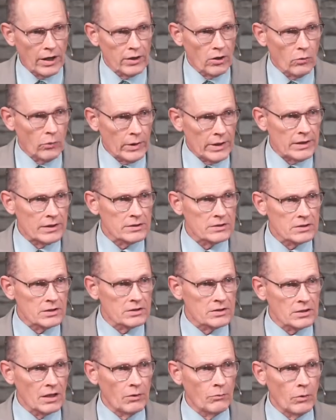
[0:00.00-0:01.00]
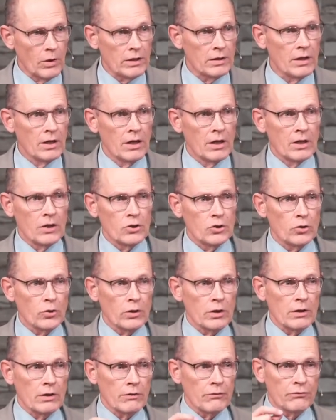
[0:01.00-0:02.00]
to witness to someone you are
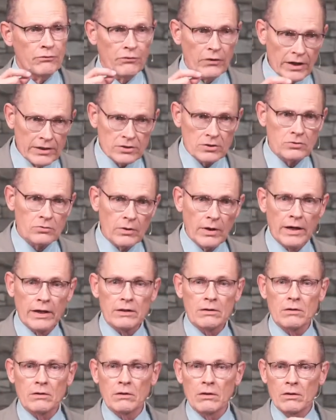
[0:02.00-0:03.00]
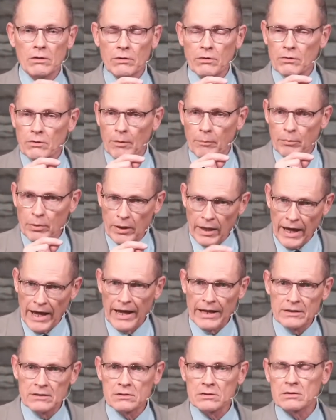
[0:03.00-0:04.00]
going to frustrate the
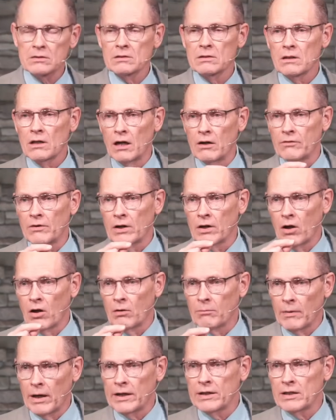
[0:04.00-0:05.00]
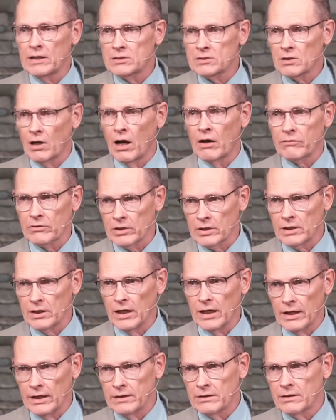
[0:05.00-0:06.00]
plans of an almighty sovereign
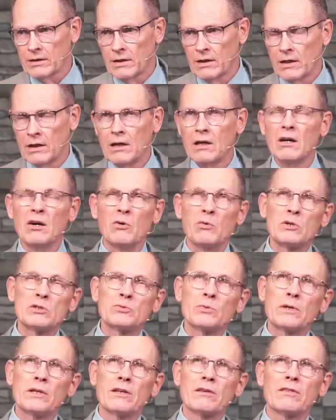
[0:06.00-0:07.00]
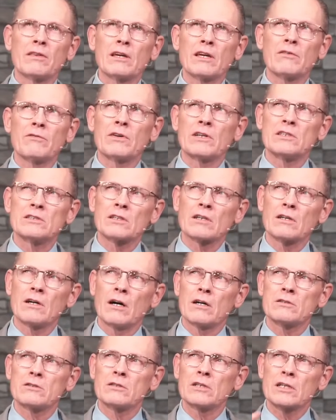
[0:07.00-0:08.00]
God. Which, when you think of it, is a
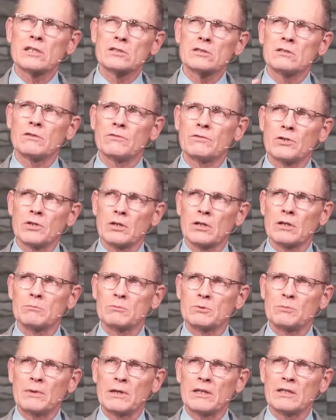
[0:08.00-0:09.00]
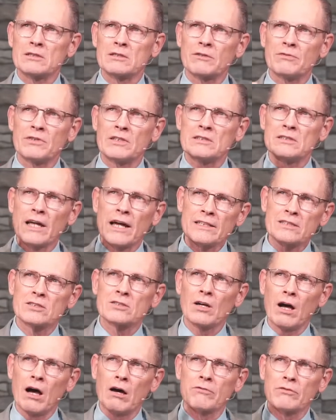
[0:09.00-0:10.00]
contradiction of terms because if he's that
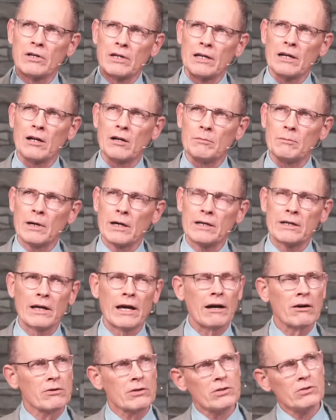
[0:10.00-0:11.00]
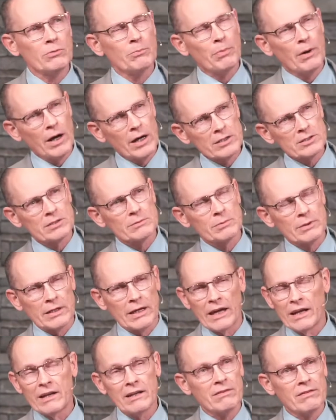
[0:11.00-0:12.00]
sovereign and almighty, how can you possibly,
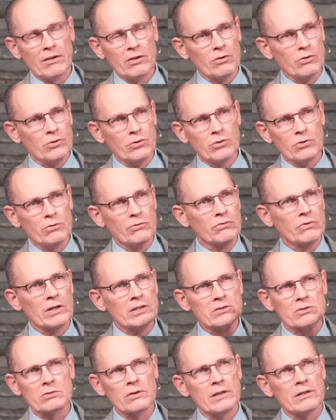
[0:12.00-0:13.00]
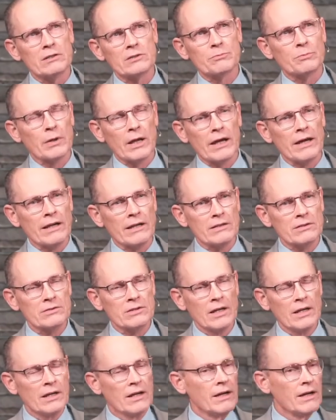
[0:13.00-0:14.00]
anything you do, frustrate his plans?
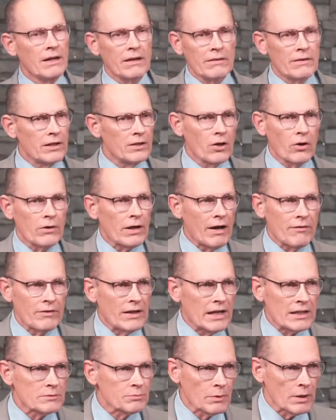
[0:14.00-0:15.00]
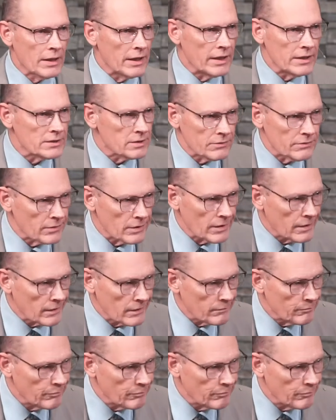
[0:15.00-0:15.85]
They don't have an explanation for that.